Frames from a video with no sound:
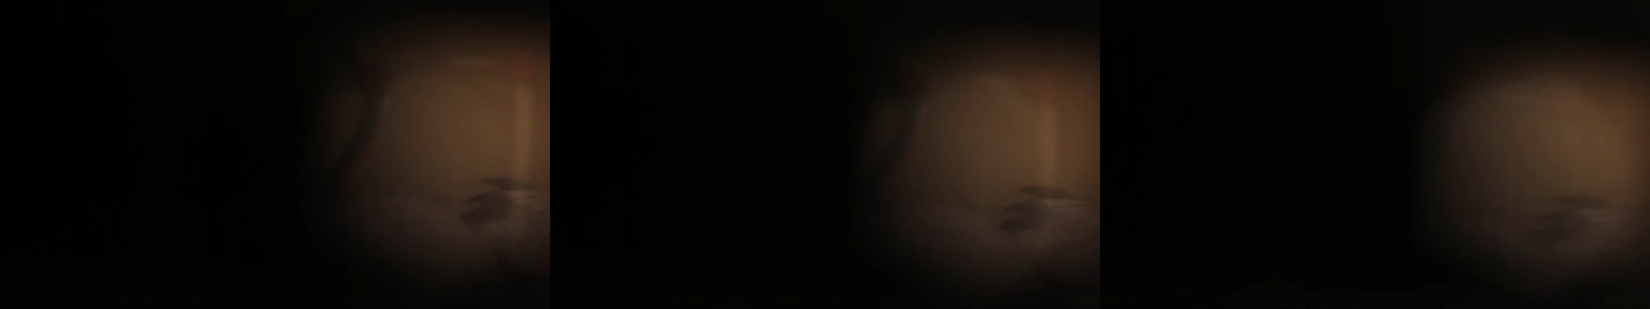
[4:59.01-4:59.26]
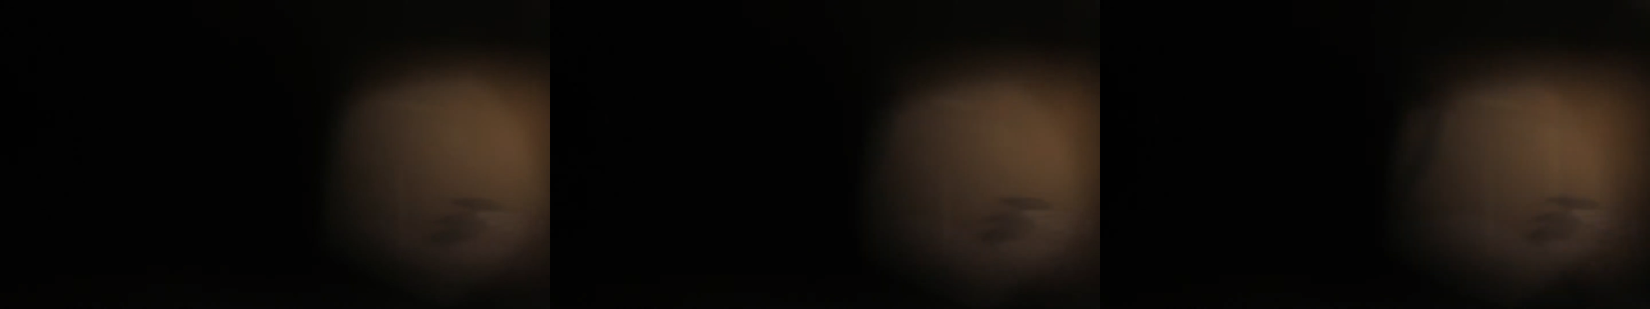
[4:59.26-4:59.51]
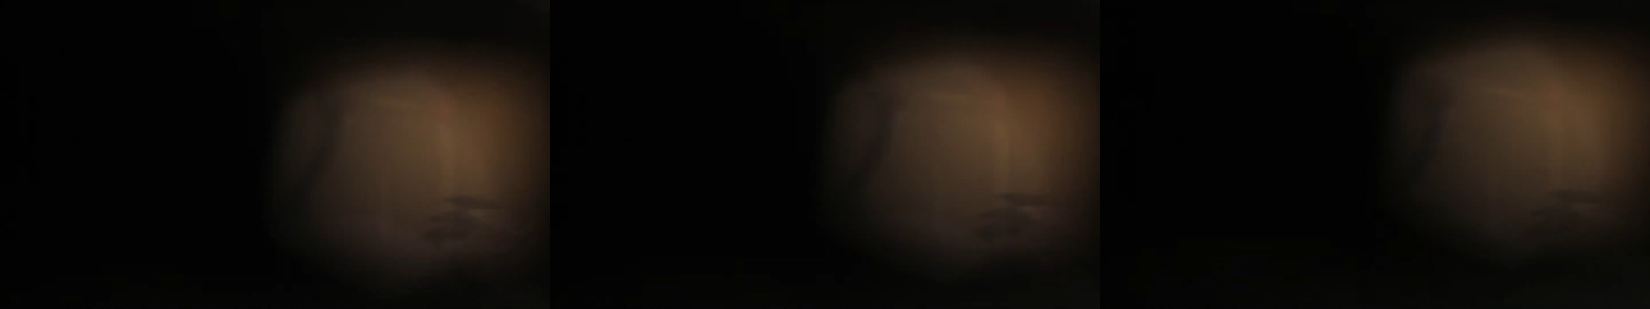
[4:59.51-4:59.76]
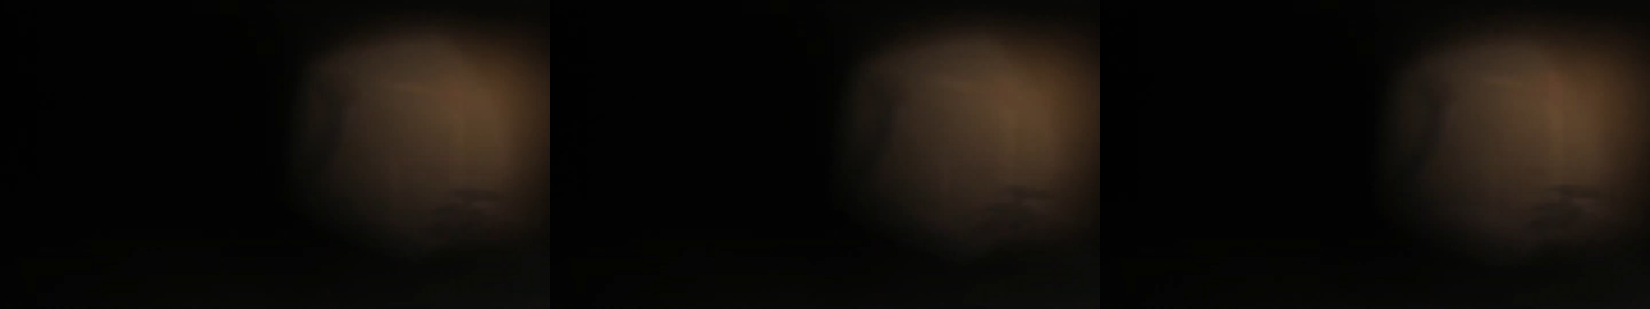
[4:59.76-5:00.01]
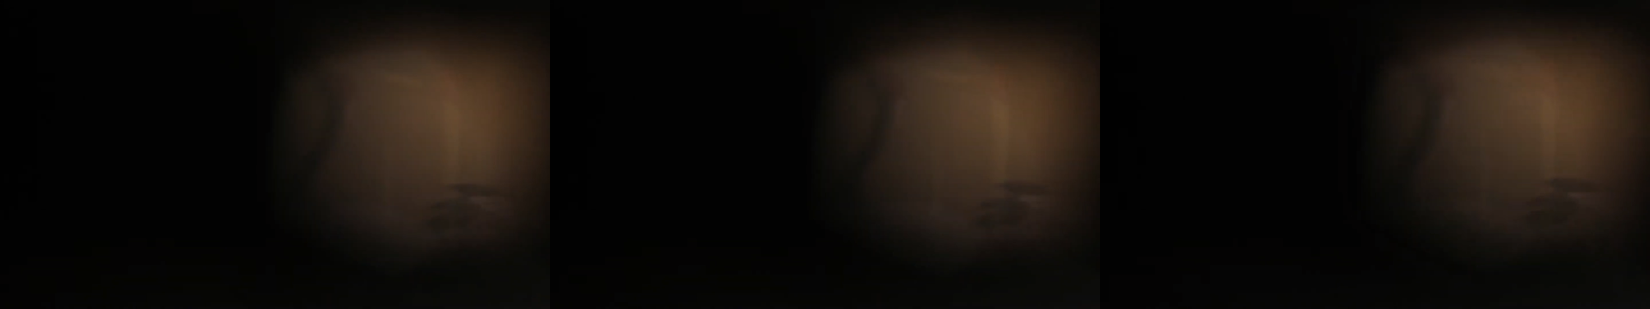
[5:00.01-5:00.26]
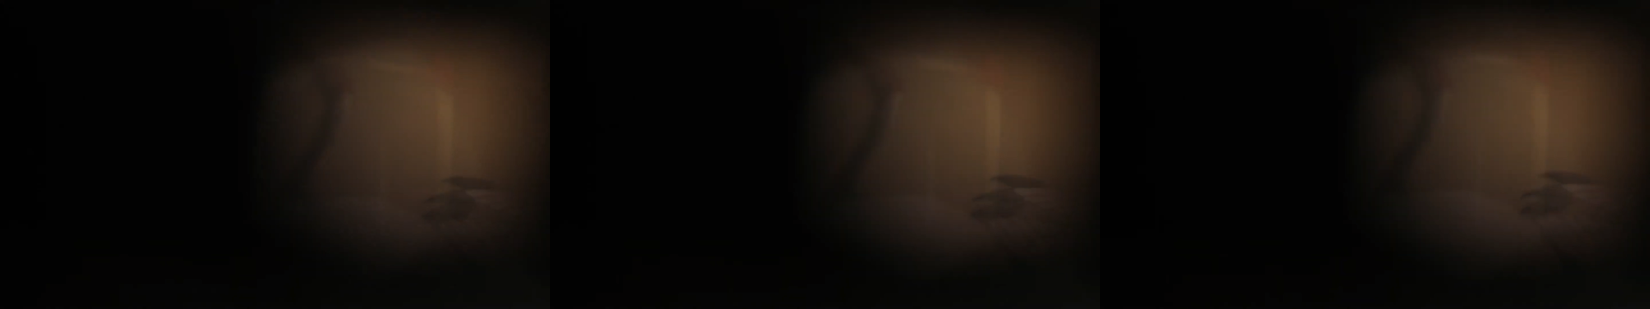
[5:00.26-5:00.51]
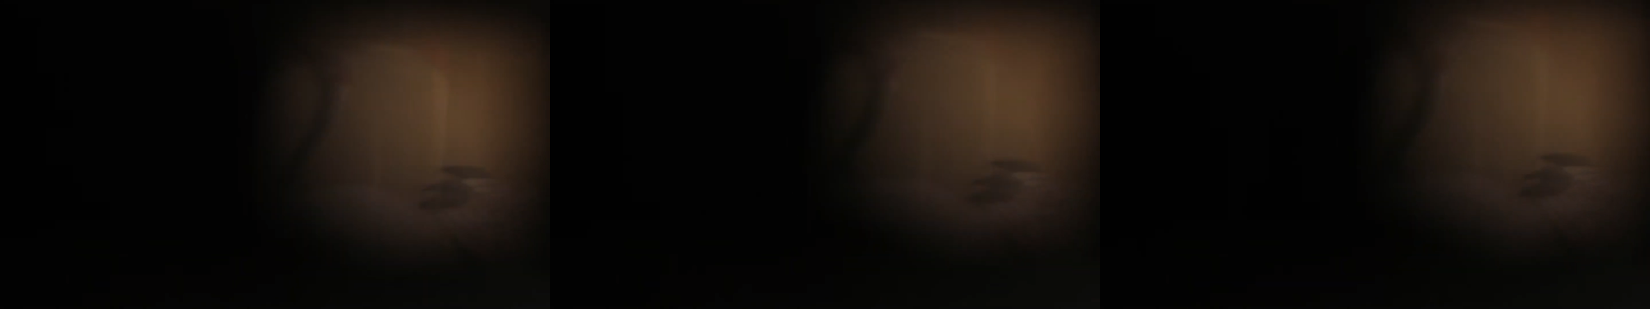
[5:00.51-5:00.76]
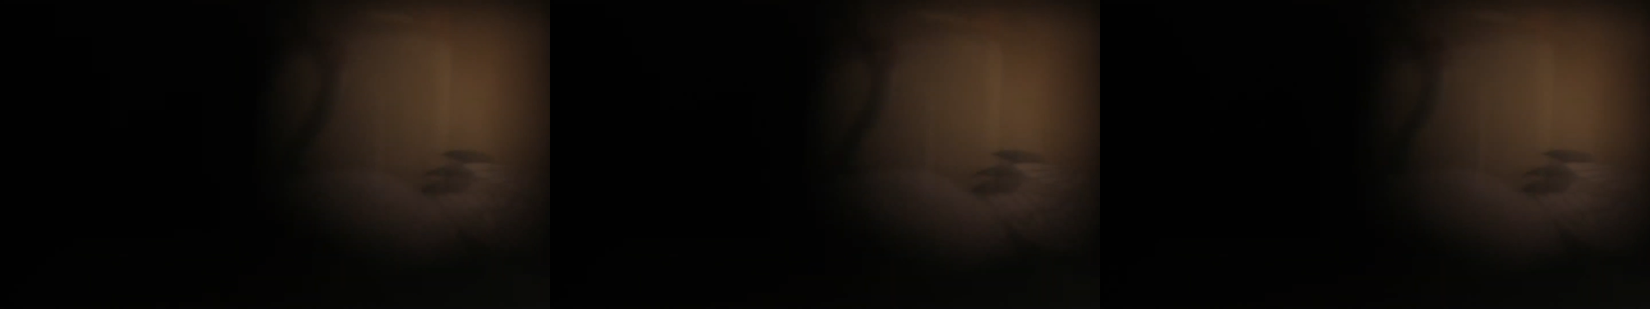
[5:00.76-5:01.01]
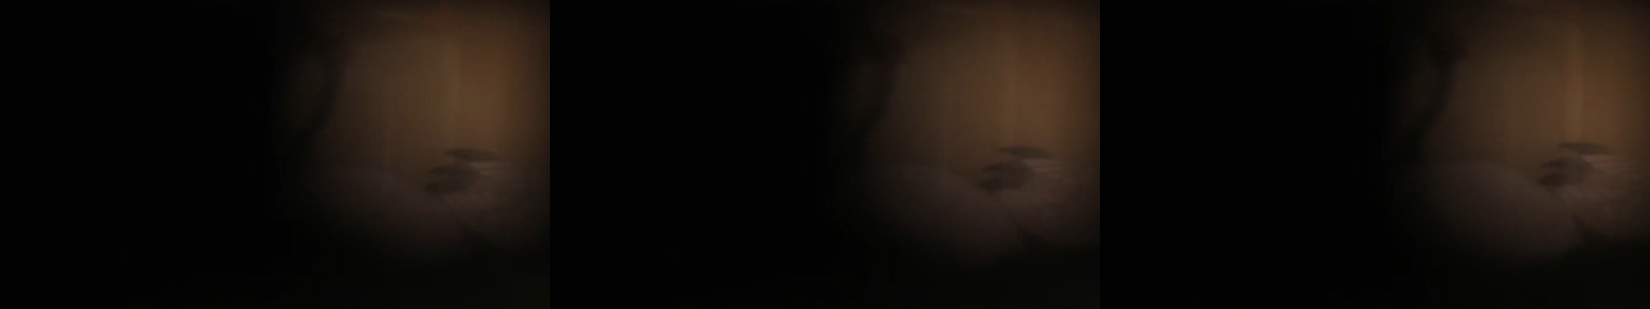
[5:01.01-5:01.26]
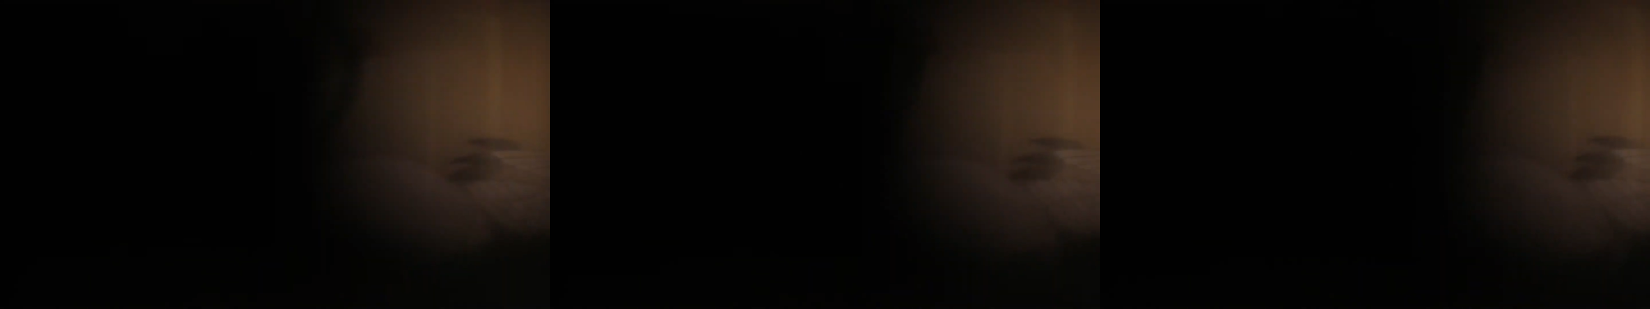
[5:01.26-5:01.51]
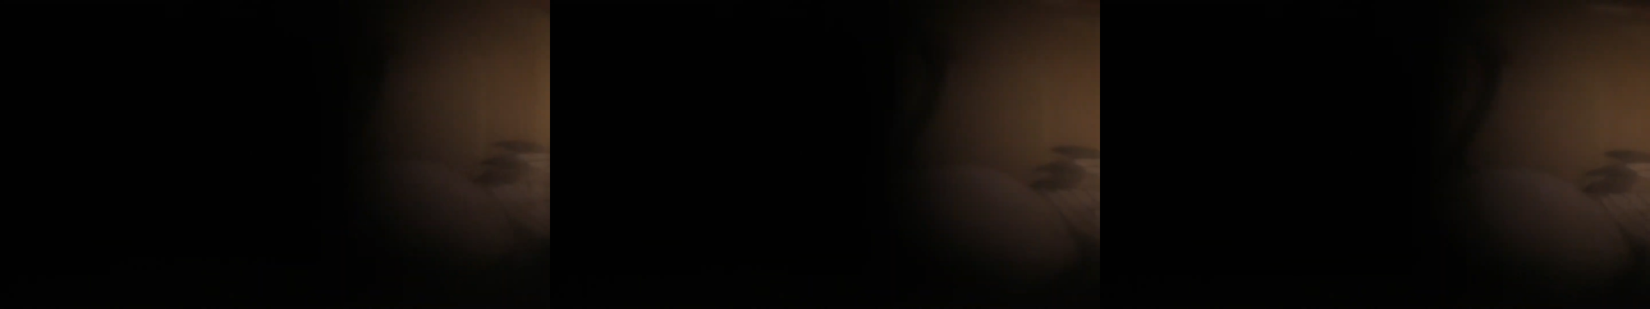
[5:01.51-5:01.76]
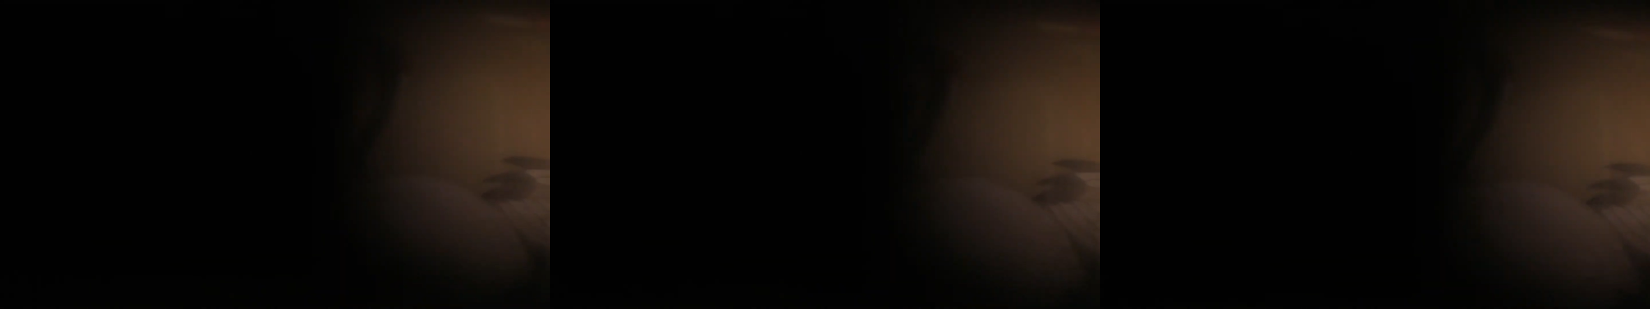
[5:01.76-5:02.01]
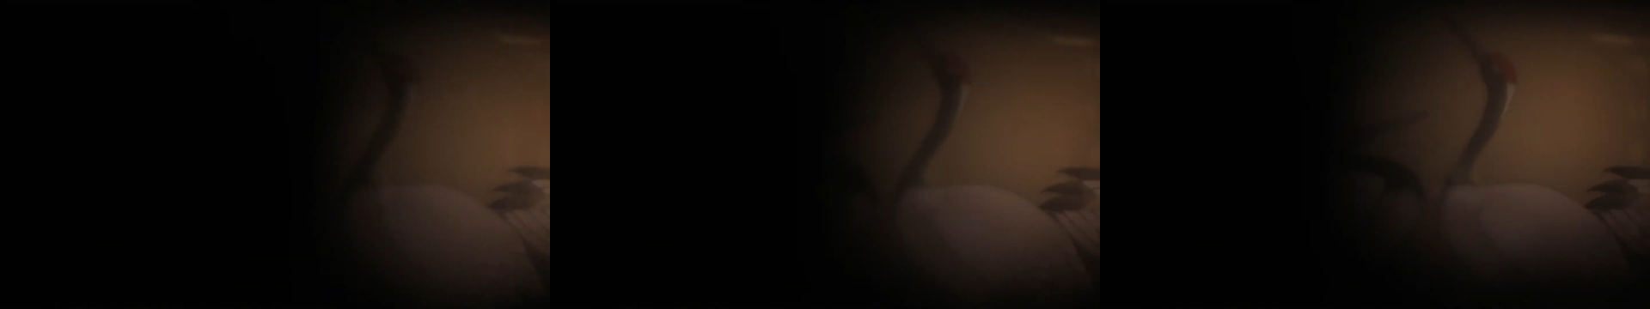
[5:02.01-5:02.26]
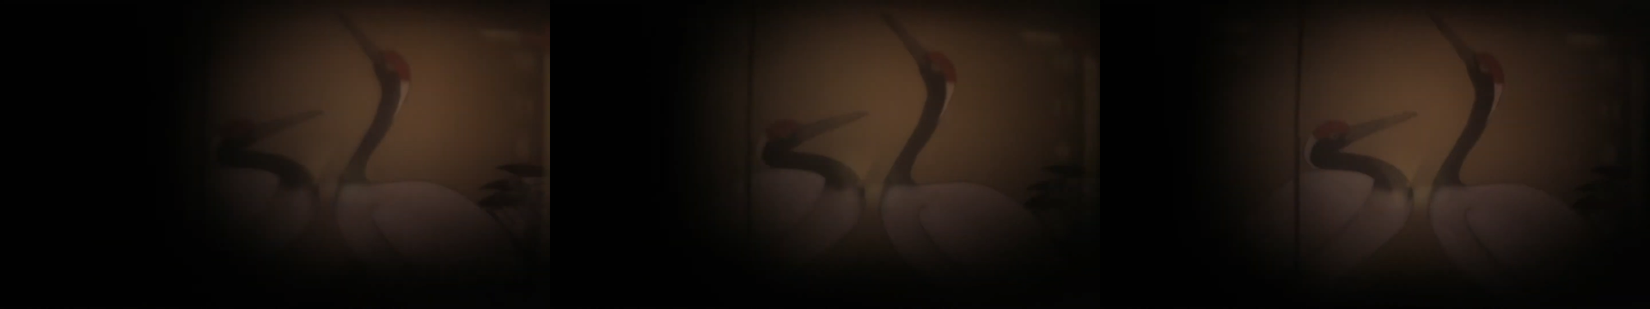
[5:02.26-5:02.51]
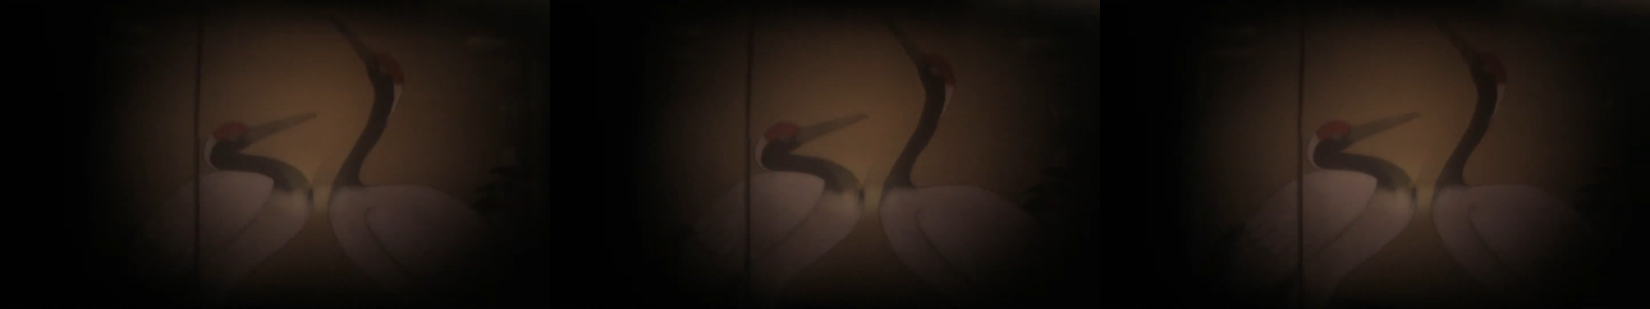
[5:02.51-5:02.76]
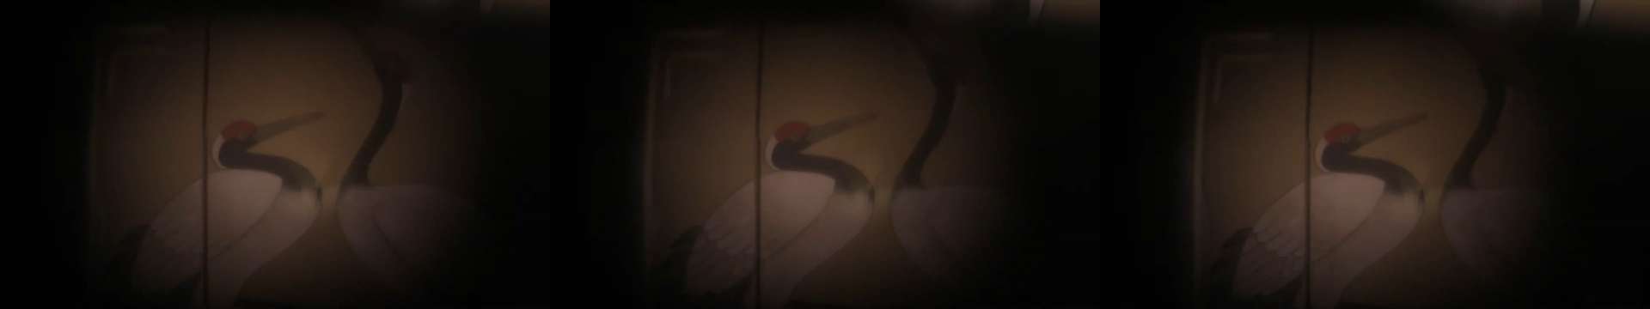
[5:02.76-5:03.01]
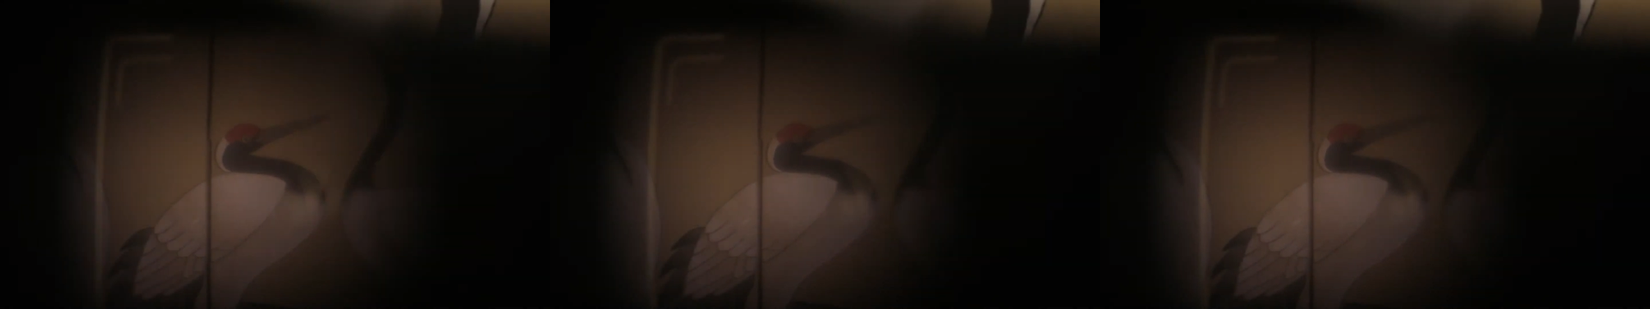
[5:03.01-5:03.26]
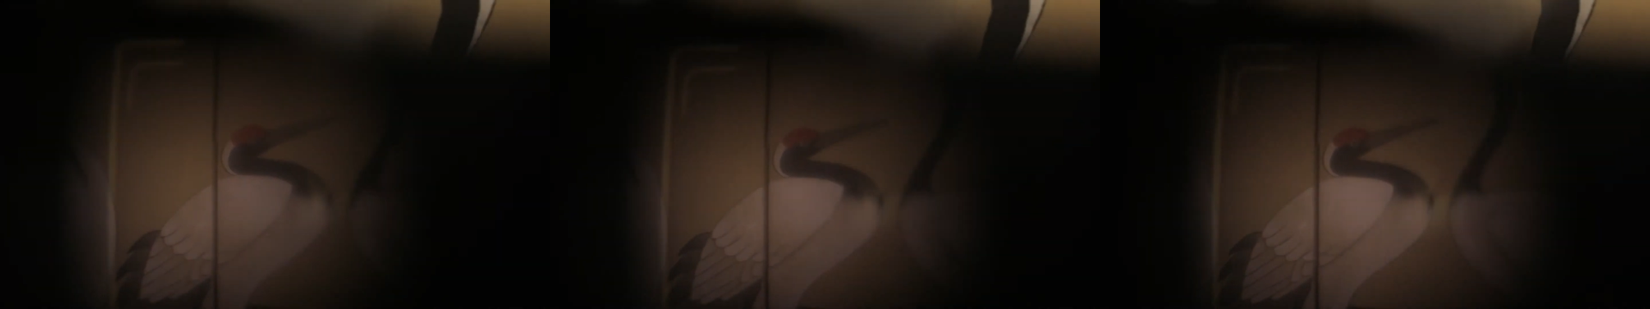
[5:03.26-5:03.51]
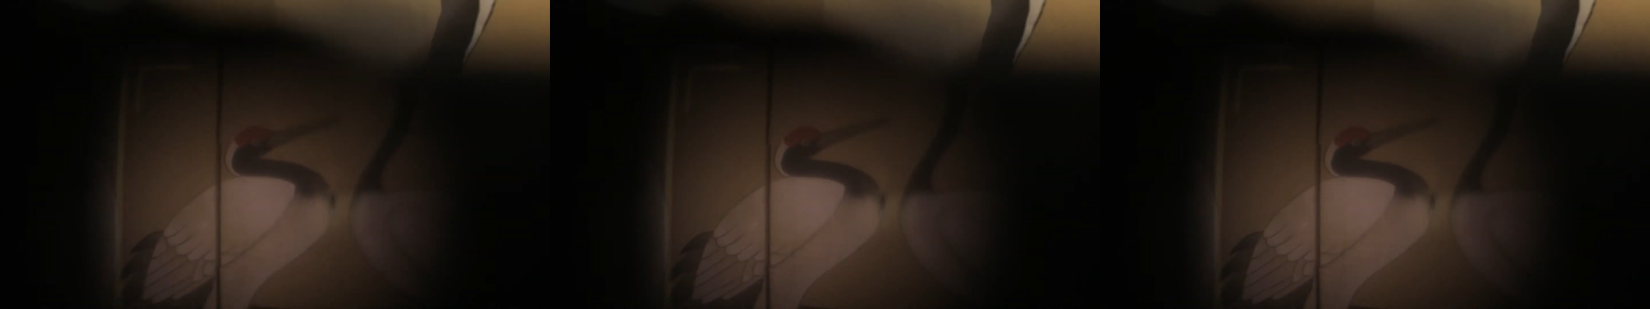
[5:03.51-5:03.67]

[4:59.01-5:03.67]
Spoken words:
[unreadable: no face in view]